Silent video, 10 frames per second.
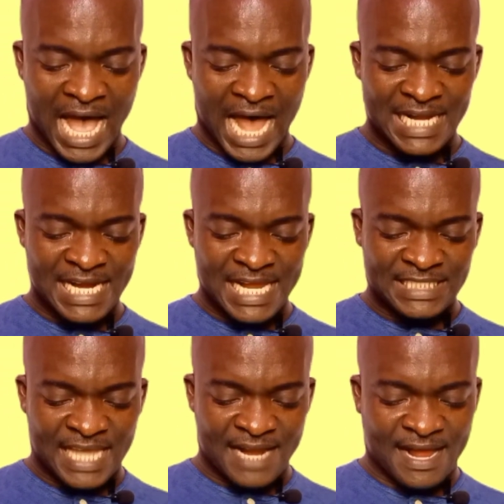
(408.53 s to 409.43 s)
Under the
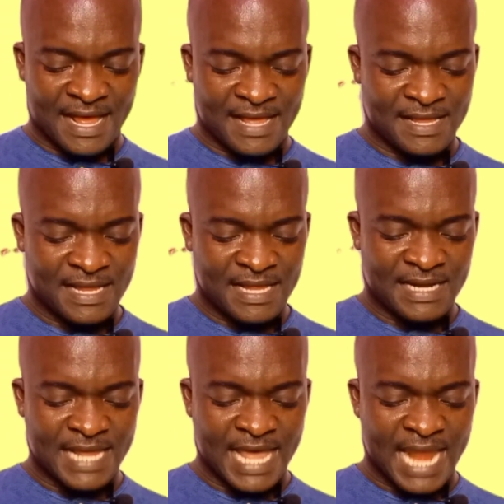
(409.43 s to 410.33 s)
tenure,
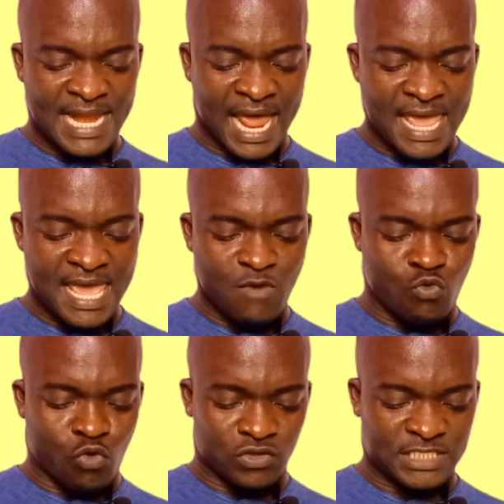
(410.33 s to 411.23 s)
the NIA
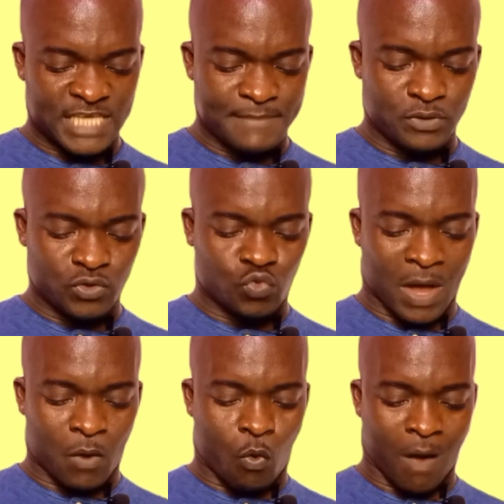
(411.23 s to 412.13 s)
was able to
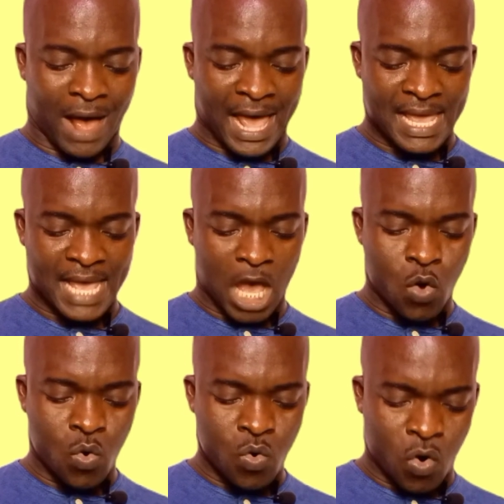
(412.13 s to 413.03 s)
acquire a
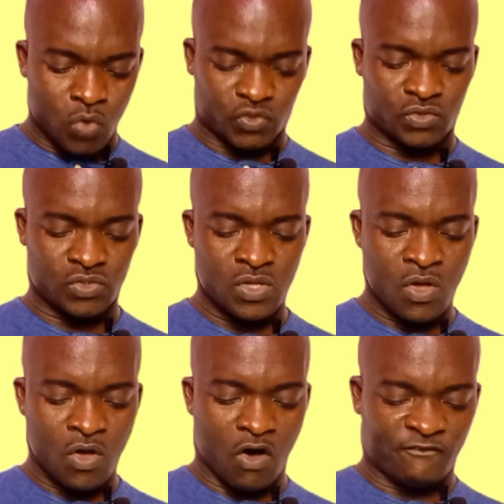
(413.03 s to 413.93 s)
host
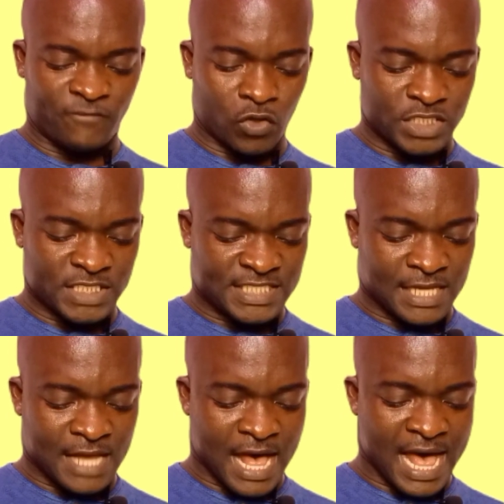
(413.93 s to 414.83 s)
of
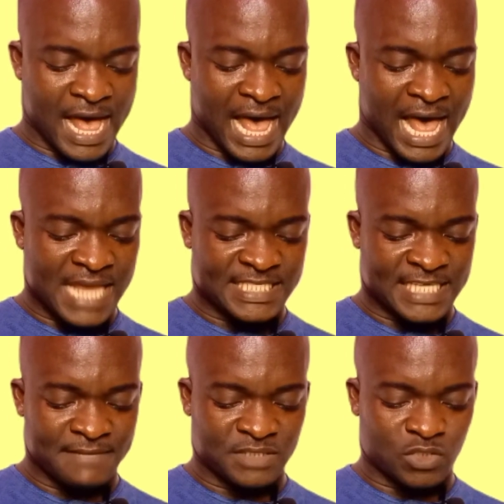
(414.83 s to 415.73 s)
logistical
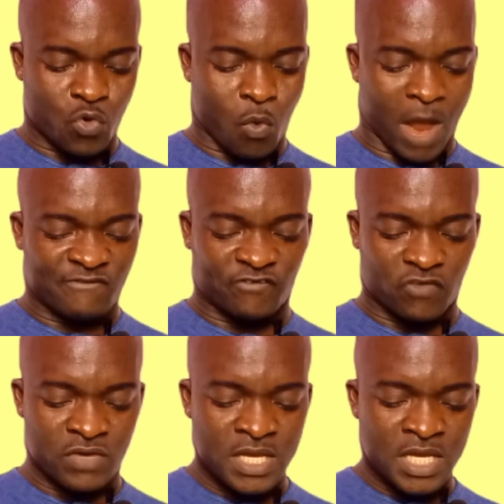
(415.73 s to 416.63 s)
items required
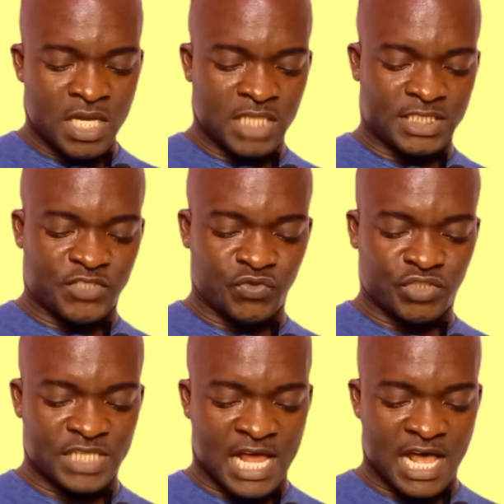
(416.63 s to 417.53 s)
for
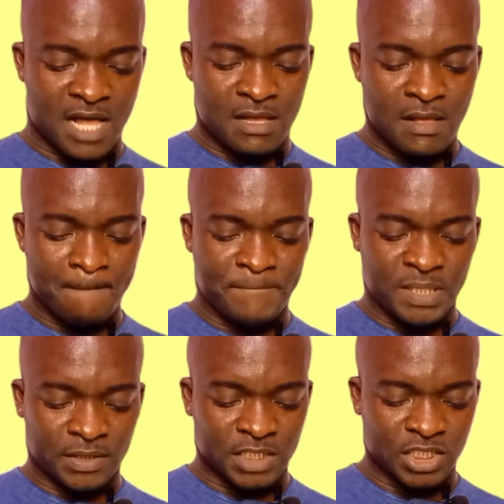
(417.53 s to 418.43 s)
institutional
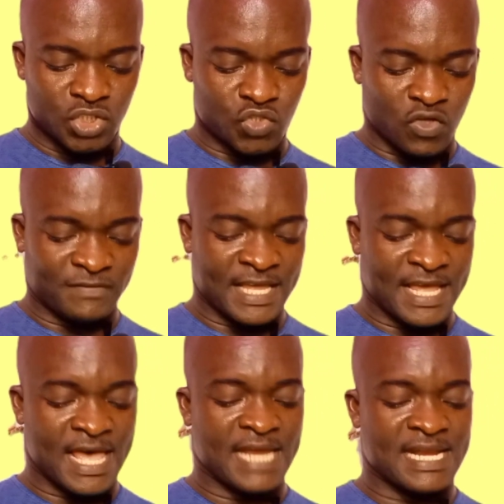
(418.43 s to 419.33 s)
buildings of
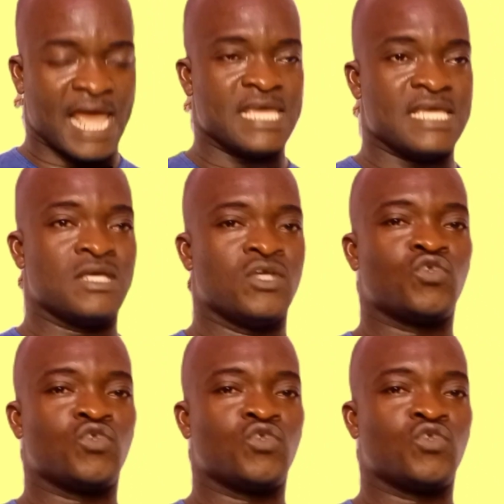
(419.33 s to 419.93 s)
the NIA.